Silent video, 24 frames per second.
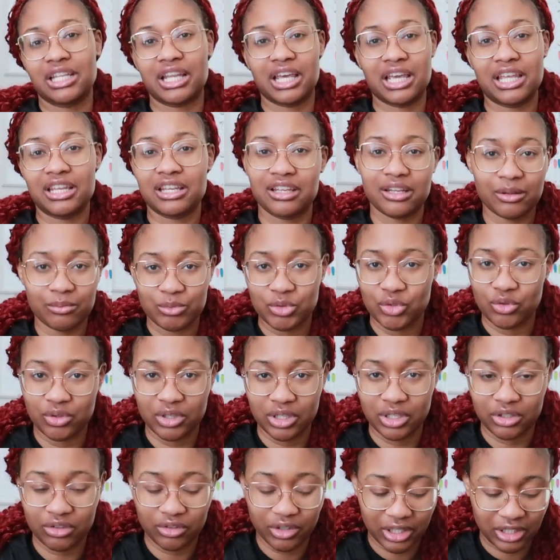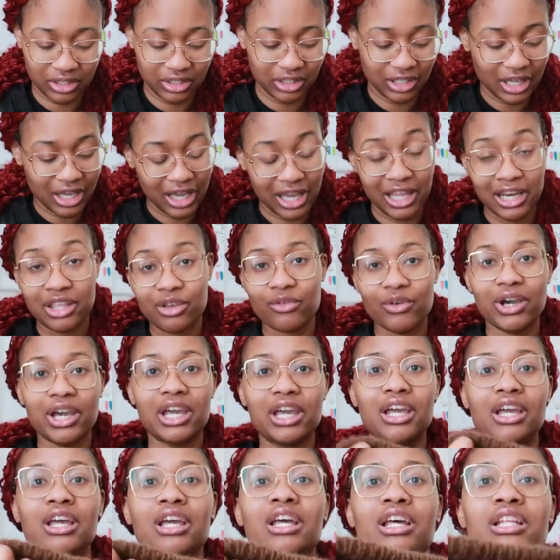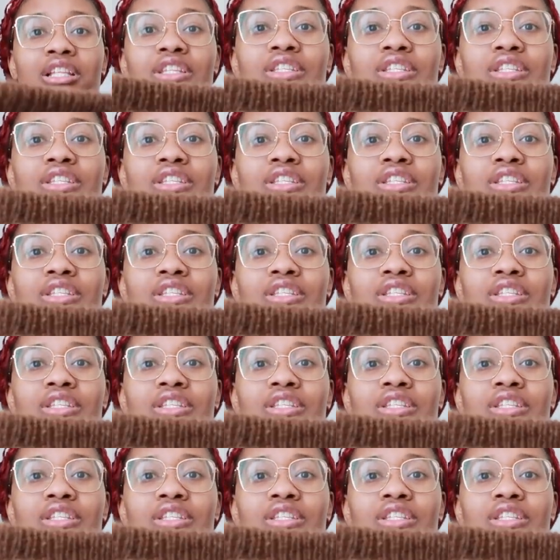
and I ended up doing it correctly anyway.